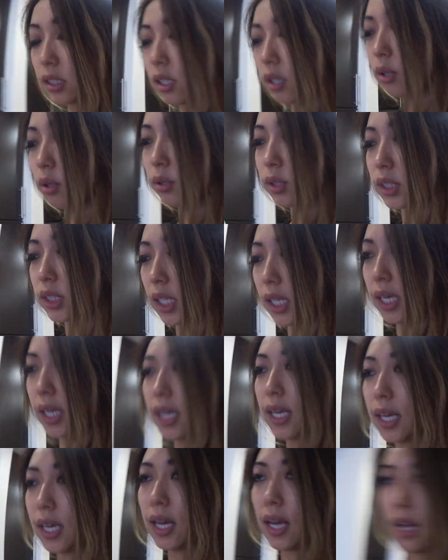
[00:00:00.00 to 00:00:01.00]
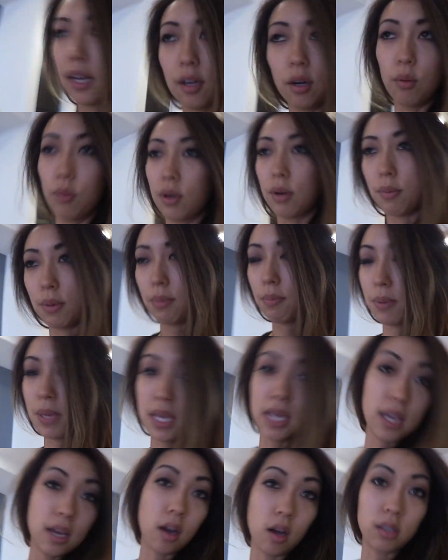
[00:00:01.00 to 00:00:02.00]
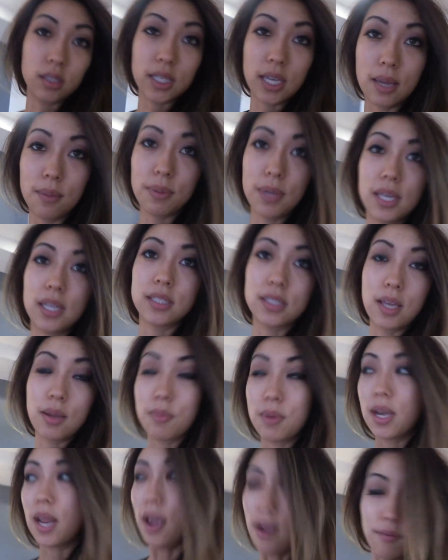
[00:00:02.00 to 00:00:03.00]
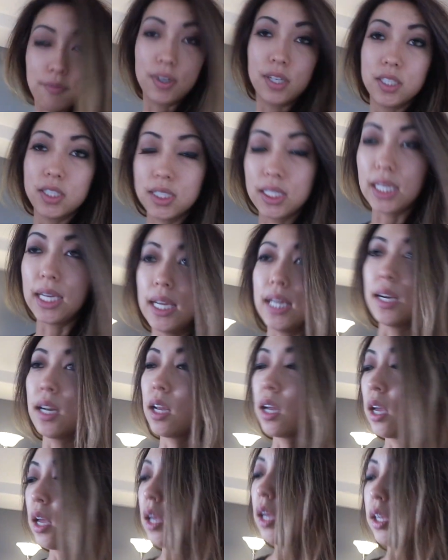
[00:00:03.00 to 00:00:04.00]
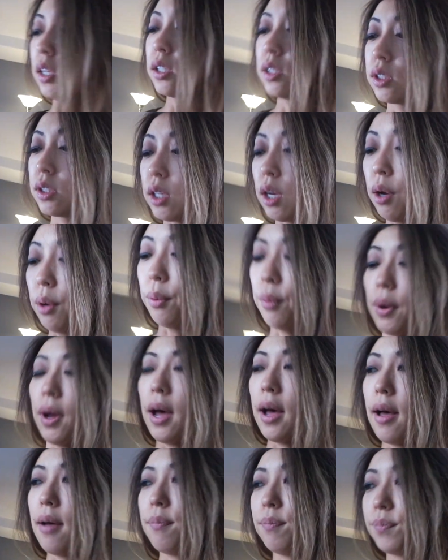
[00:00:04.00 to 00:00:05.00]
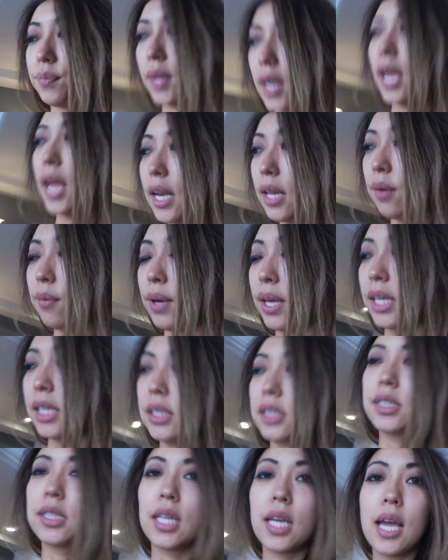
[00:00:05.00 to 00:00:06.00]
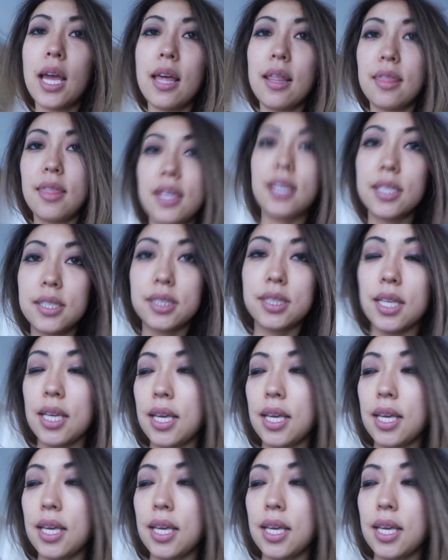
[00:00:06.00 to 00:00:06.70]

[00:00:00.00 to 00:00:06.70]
so it's like I don't want to be peeing all day because I'm in every scene. So, um, anyways, this